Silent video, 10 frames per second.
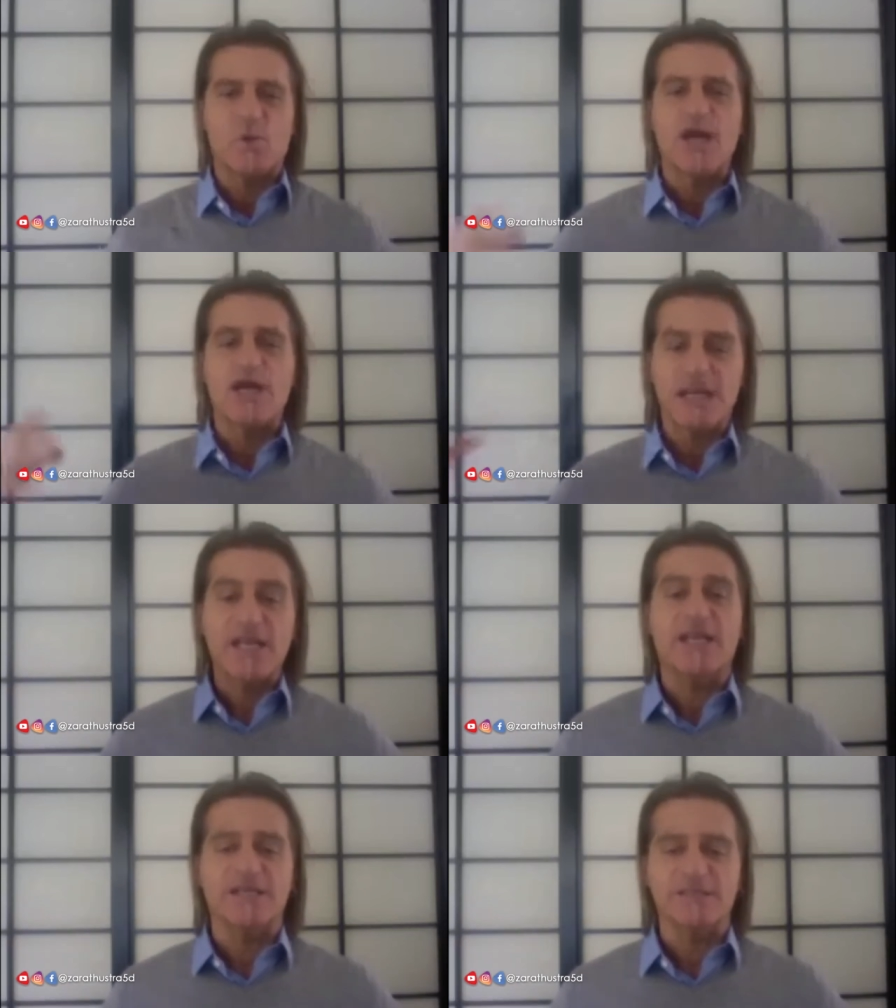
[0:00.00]
where
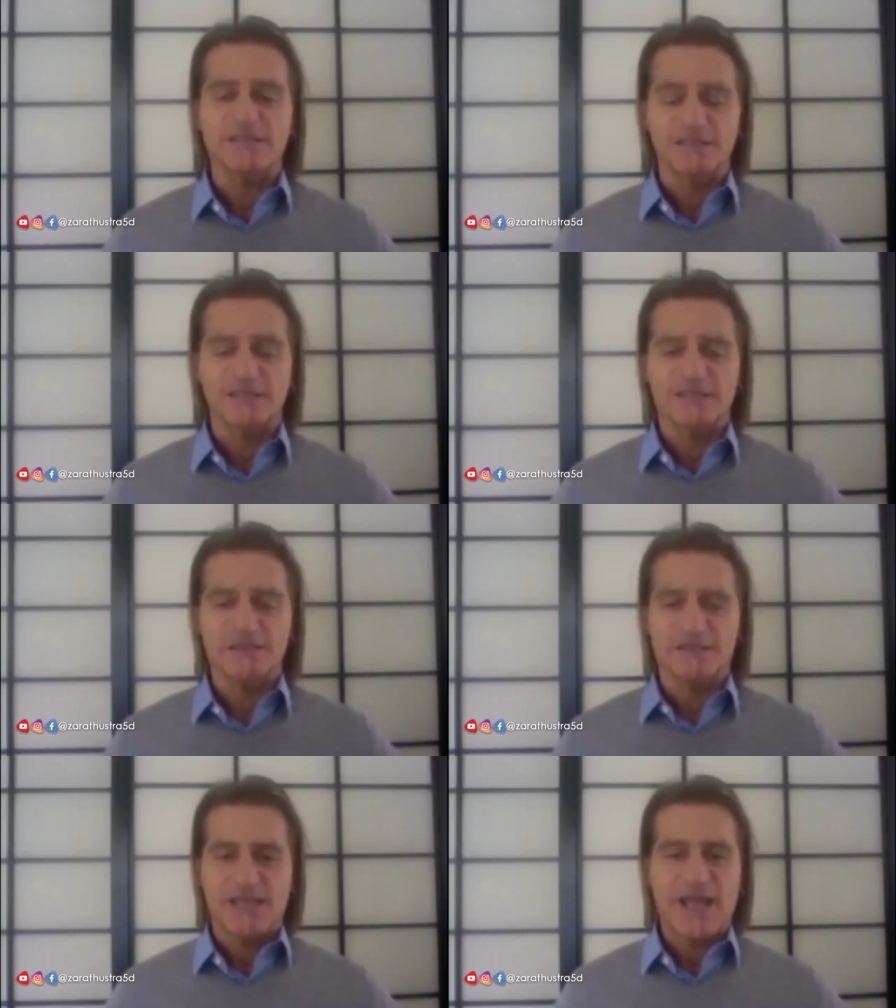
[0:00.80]
it is
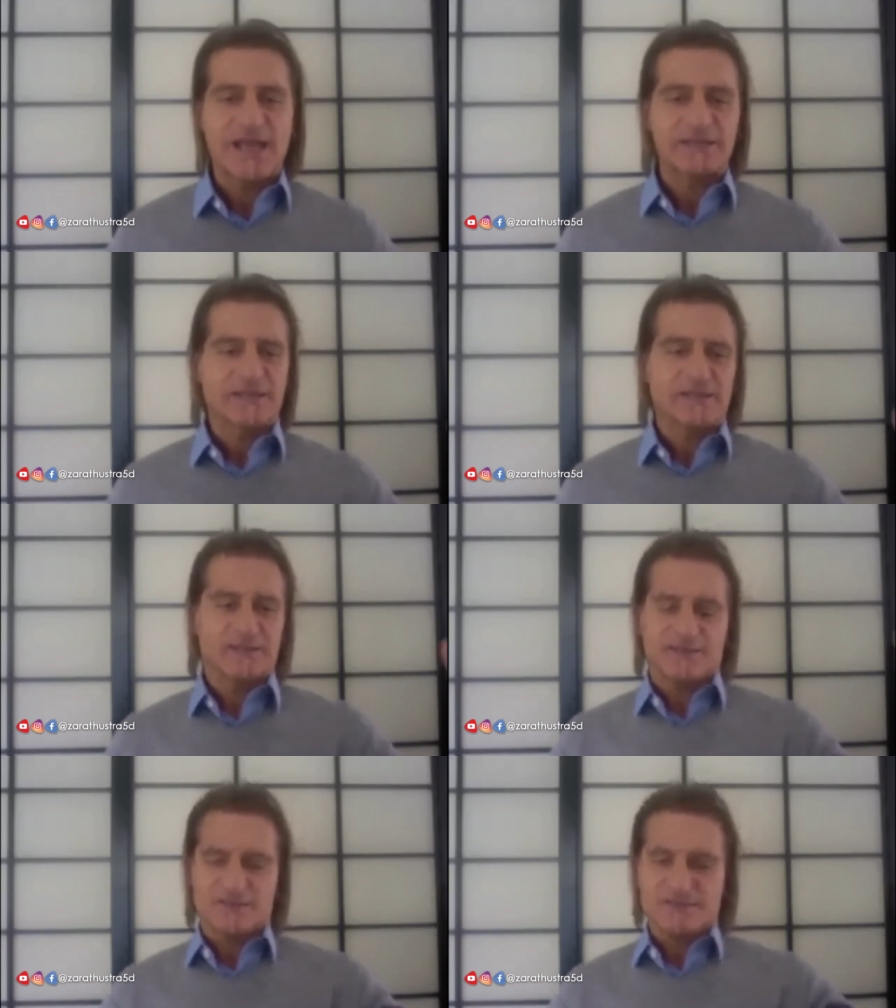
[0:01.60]
that
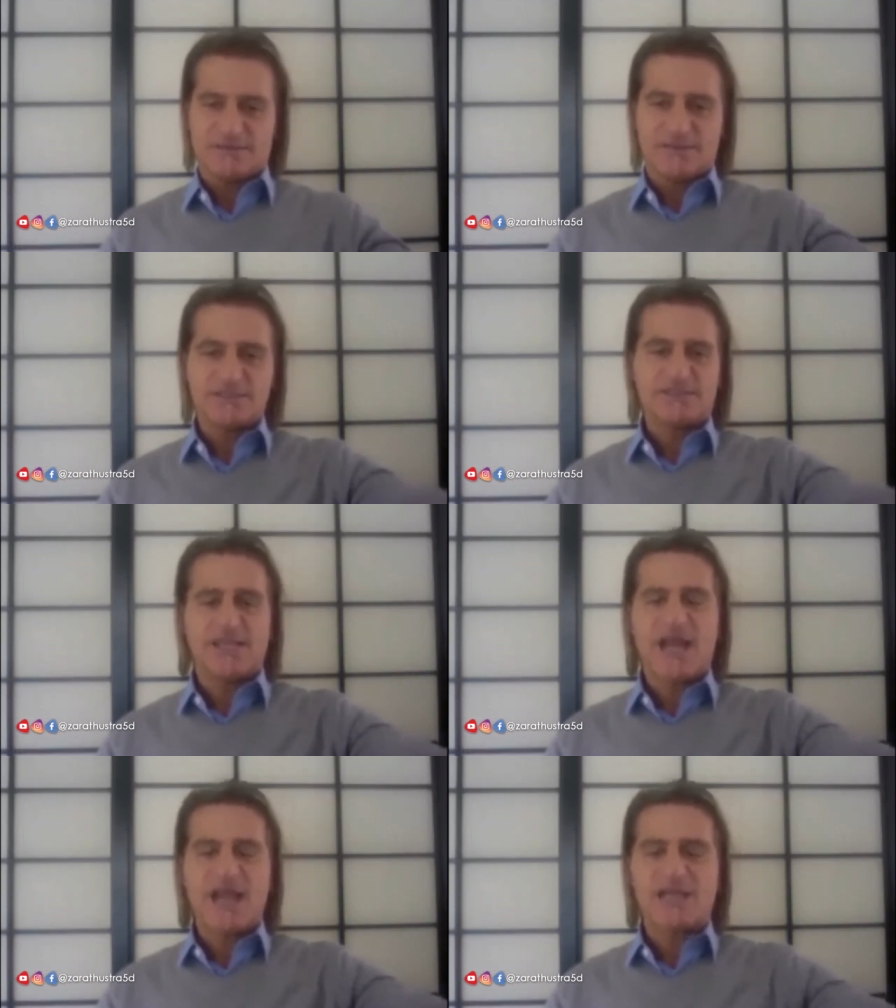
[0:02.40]
this
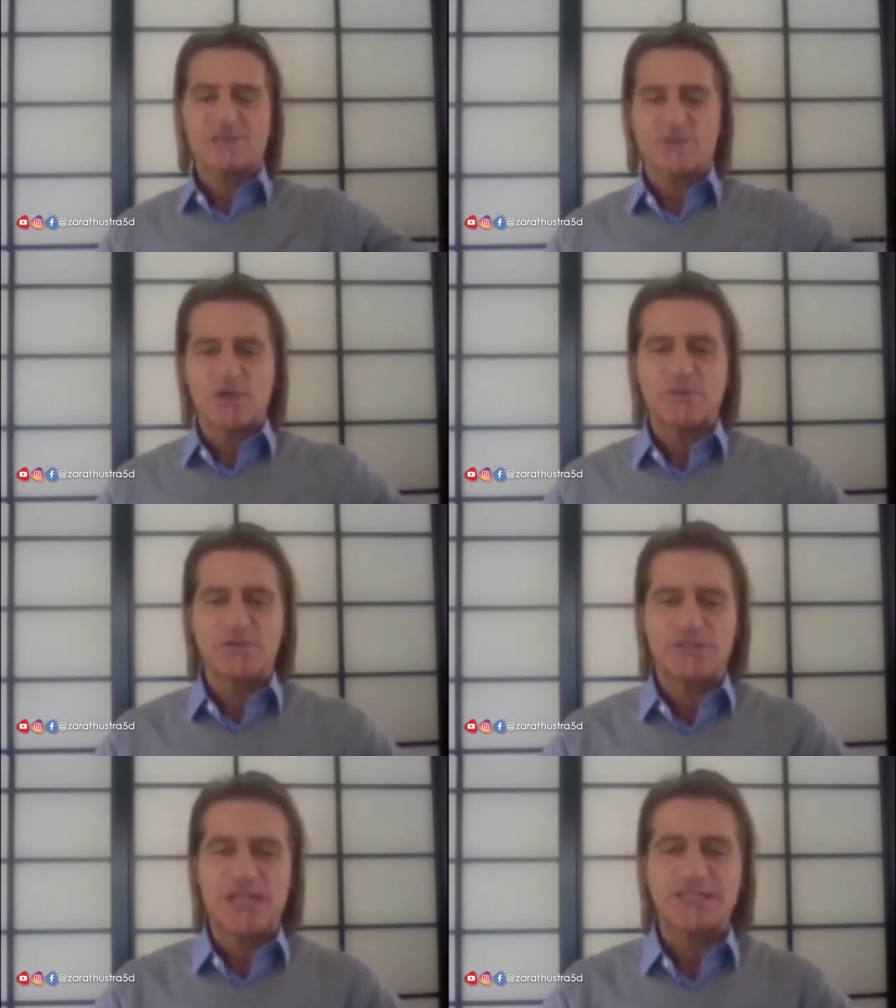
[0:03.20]
guy is
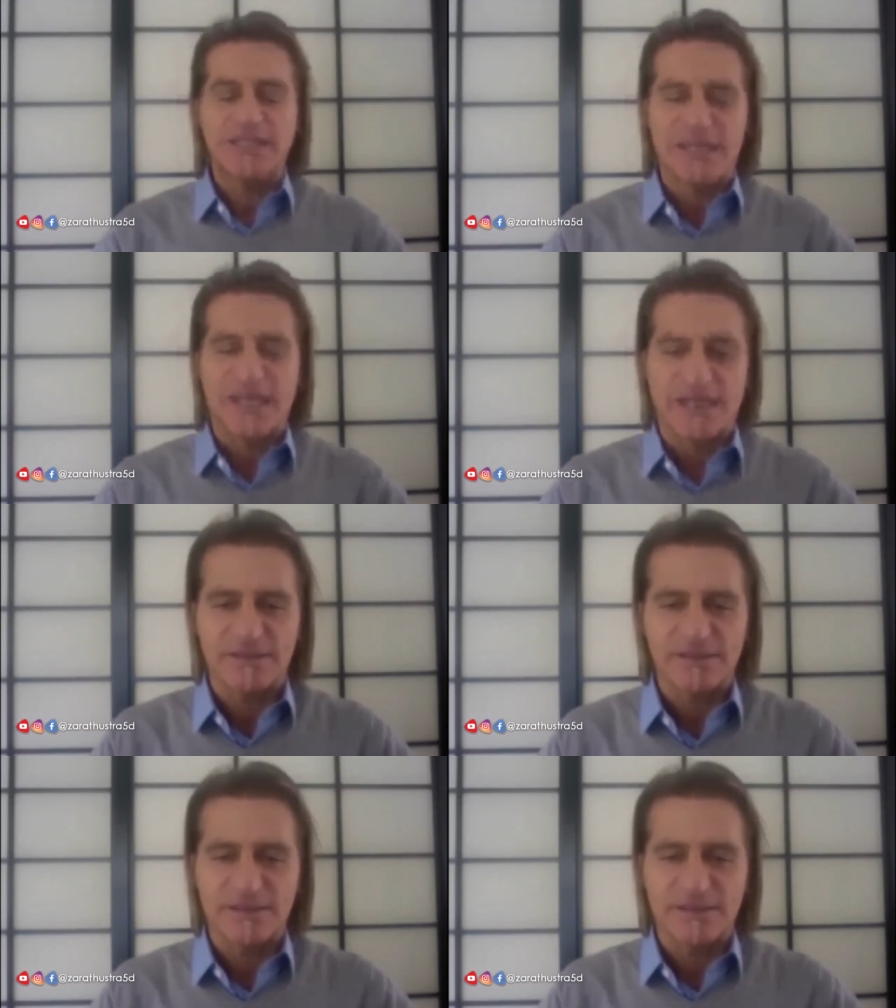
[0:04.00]
representing it.